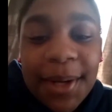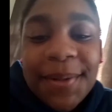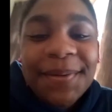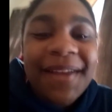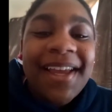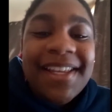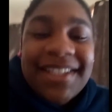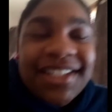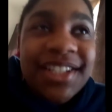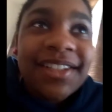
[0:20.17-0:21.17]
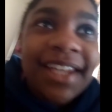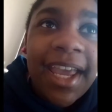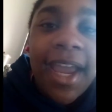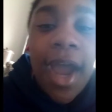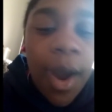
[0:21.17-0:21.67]
I'm just saying, it's a chill
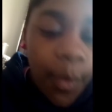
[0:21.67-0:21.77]
day.